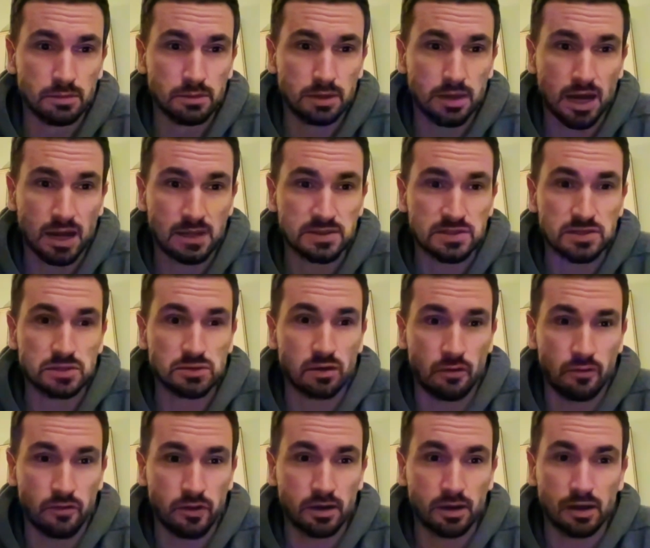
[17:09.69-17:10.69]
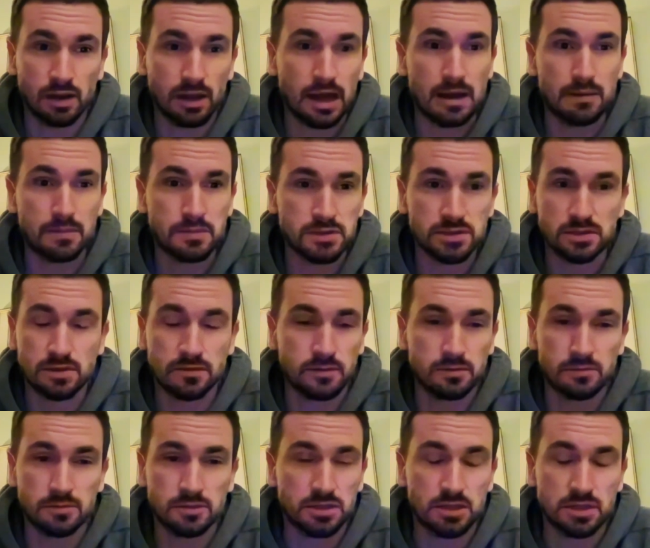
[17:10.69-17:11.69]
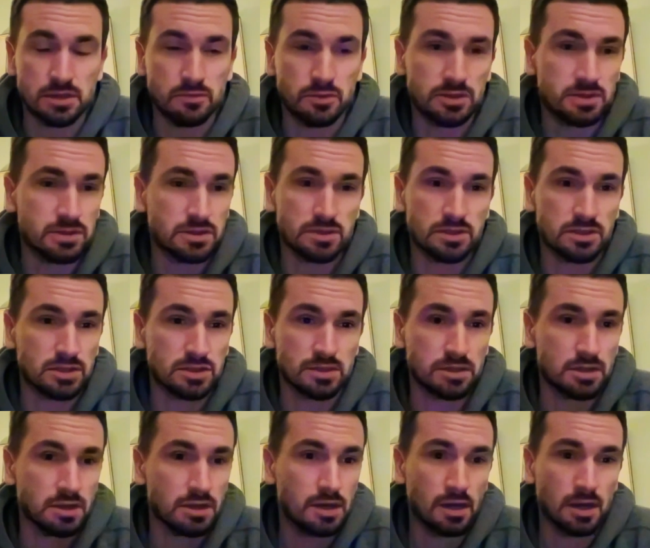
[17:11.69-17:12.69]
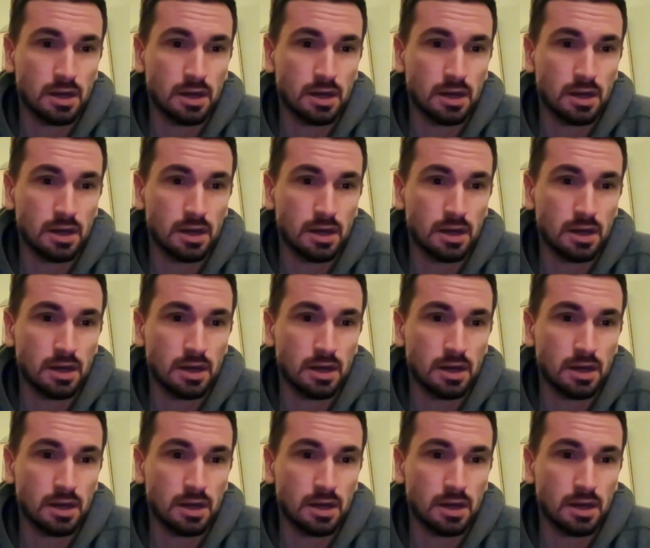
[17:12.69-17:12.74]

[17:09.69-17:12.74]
catastrophic collapse of the regime, which is just,